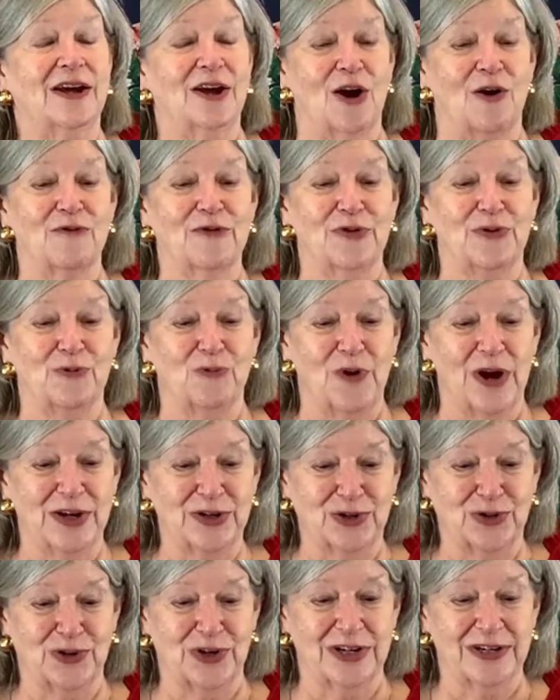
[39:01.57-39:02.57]
over the
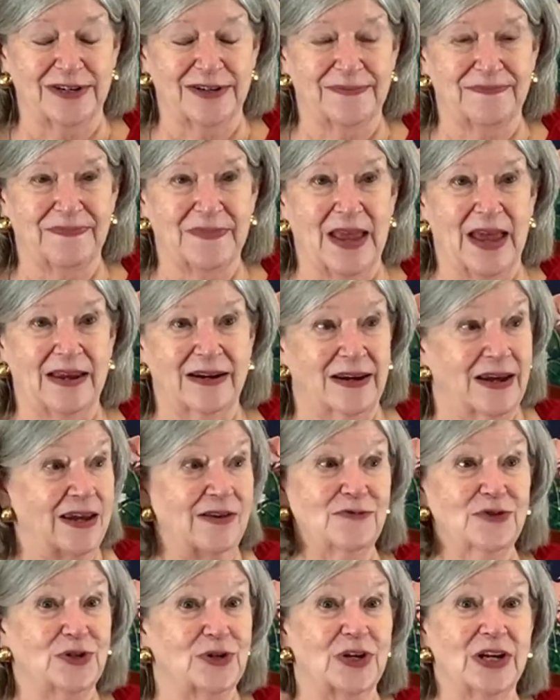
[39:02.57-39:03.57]
restaurant. He
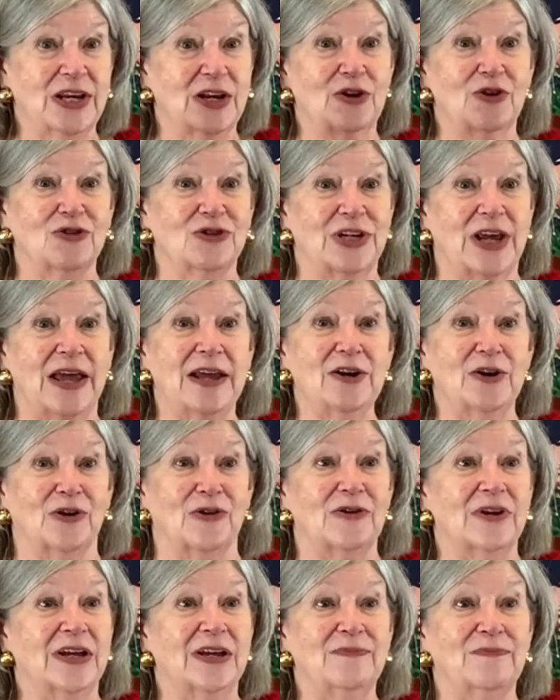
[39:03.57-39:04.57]
was an entertainer,
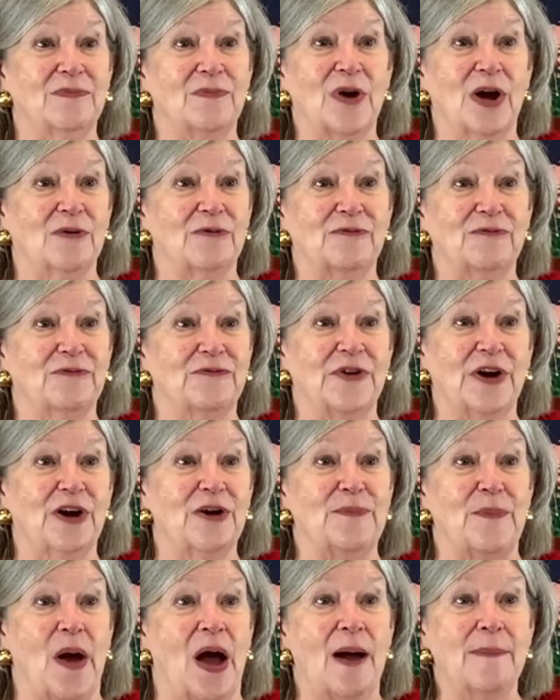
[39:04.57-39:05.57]
a
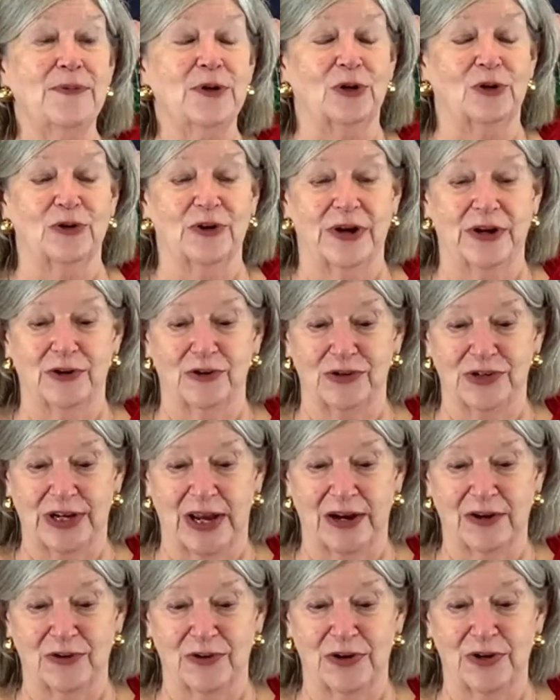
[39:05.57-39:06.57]
very popular
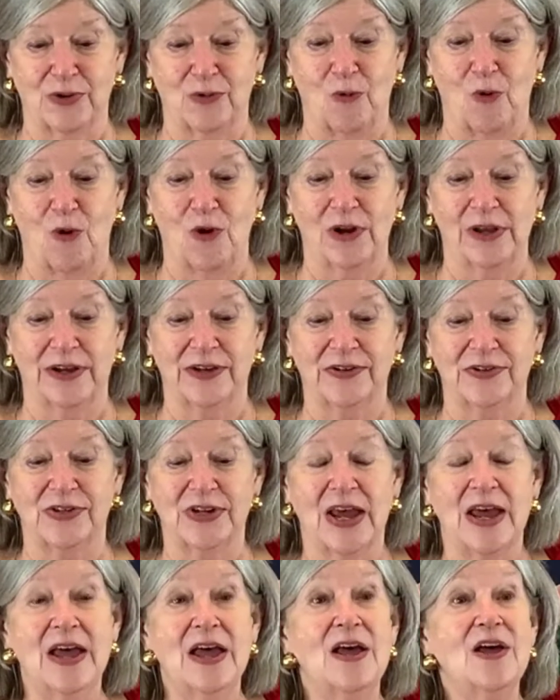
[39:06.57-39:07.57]
entertainer in New Orleans.
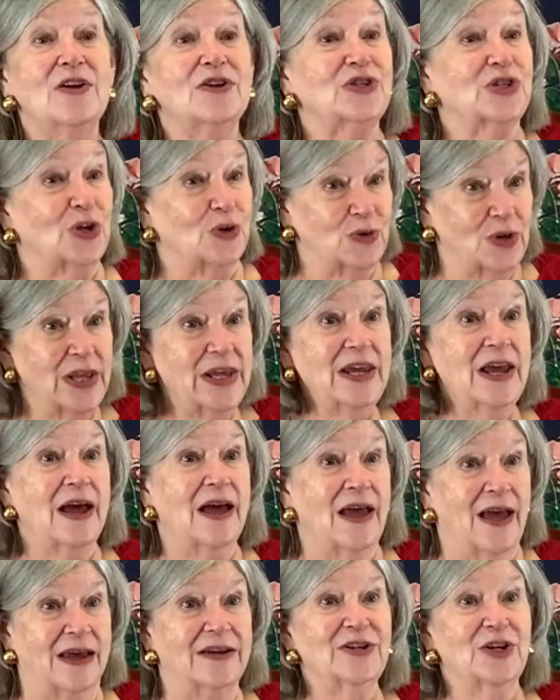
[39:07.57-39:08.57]
So Leah
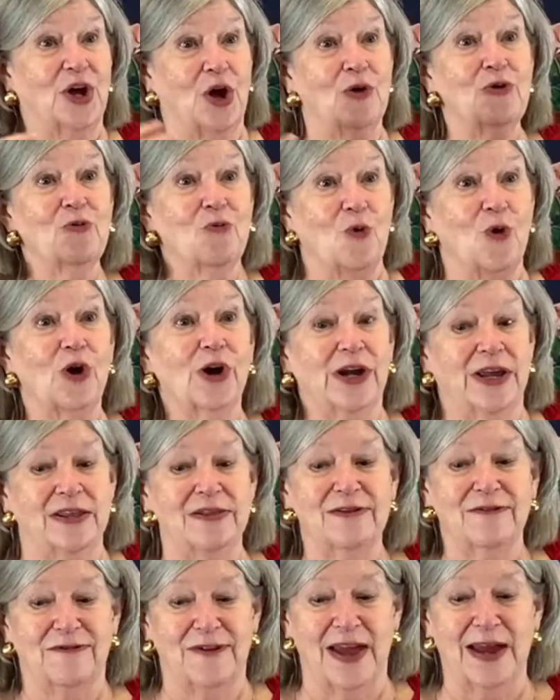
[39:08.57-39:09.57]
had to go to work in
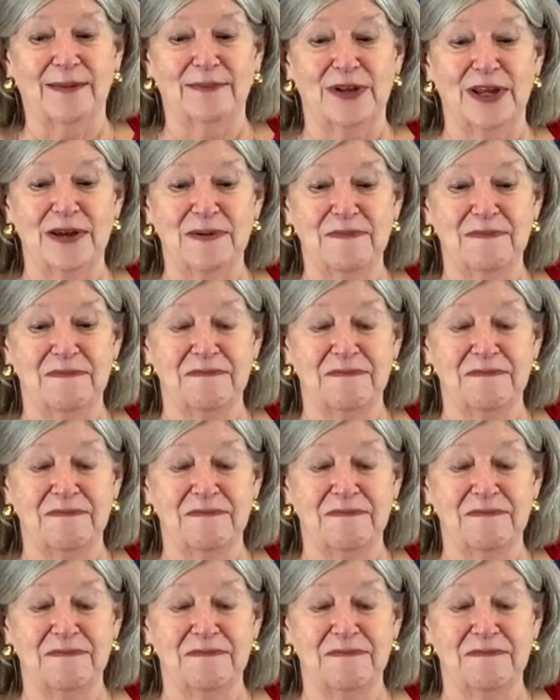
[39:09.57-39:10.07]
the family